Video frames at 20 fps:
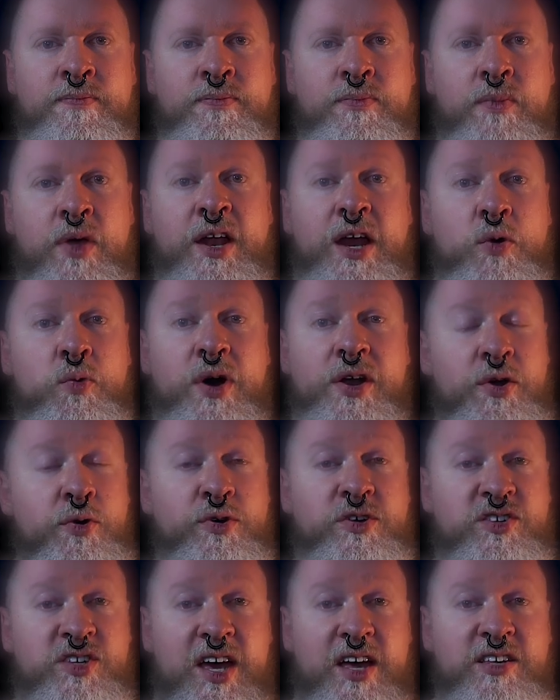Anyone who
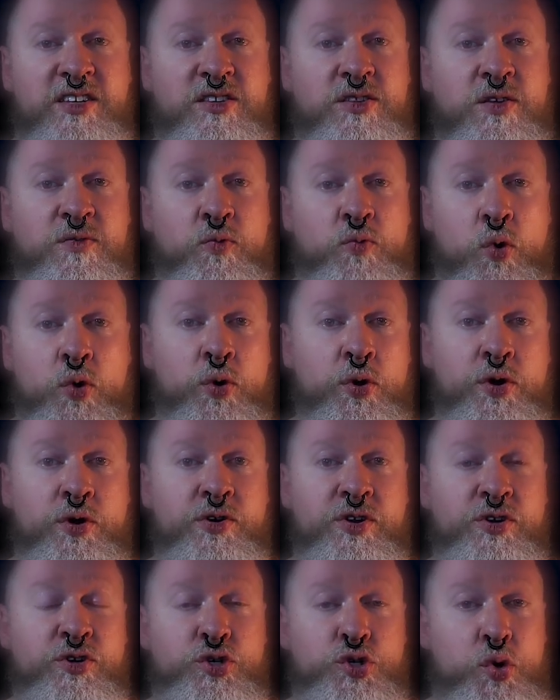says the
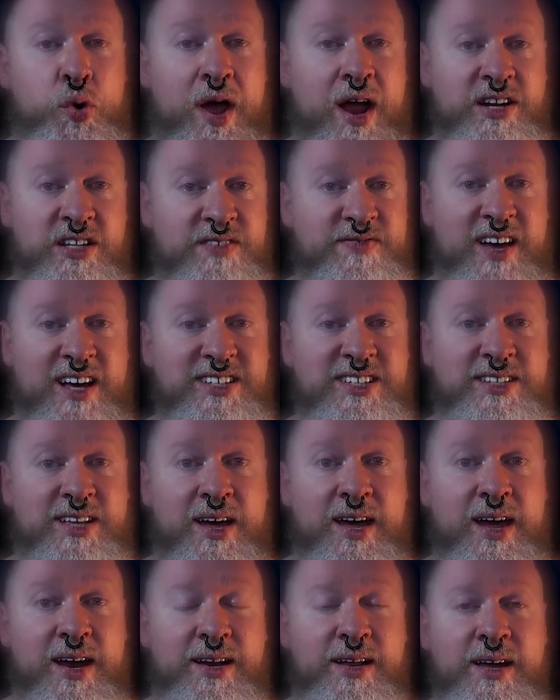word
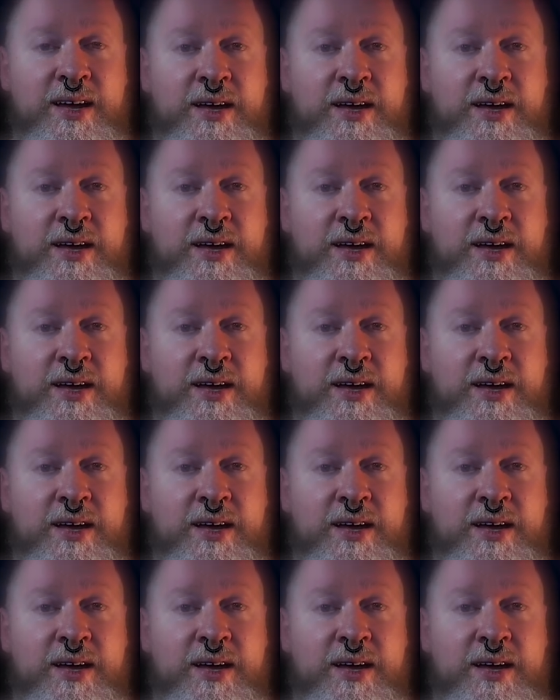transvestite